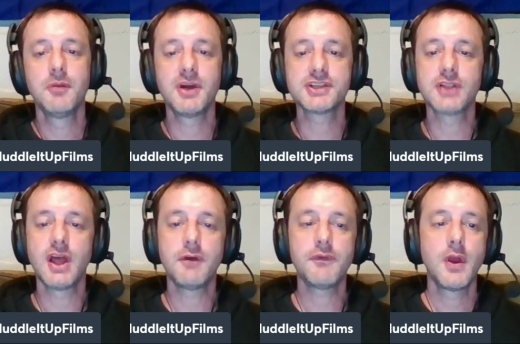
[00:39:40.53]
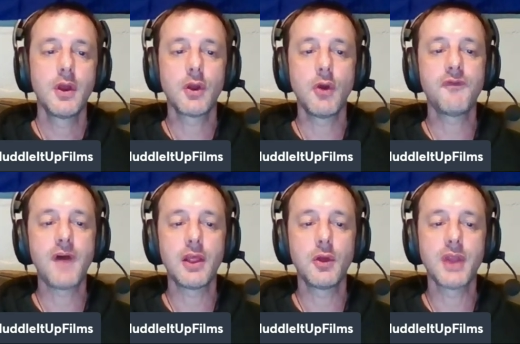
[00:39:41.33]
Much love. Yes, Go sir.
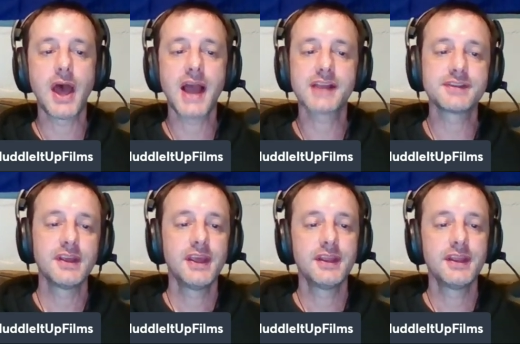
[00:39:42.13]
follow Knox.